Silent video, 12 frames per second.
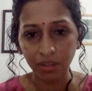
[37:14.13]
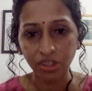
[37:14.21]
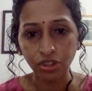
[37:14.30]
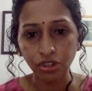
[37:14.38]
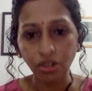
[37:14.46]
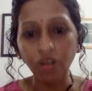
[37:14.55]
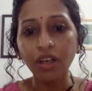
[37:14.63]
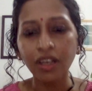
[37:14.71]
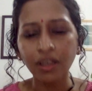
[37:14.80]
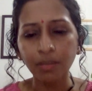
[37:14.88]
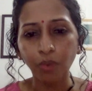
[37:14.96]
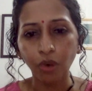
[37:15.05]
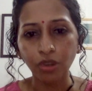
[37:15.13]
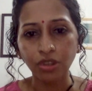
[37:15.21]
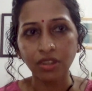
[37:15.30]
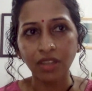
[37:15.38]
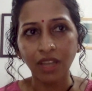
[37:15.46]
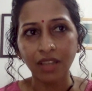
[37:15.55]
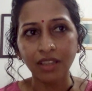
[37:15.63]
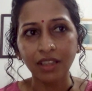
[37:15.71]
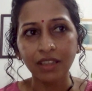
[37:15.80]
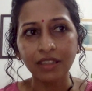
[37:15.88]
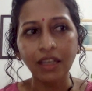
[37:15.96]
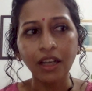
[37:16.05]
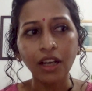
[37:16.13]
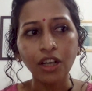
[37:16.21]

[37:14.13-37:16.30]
It's really important that these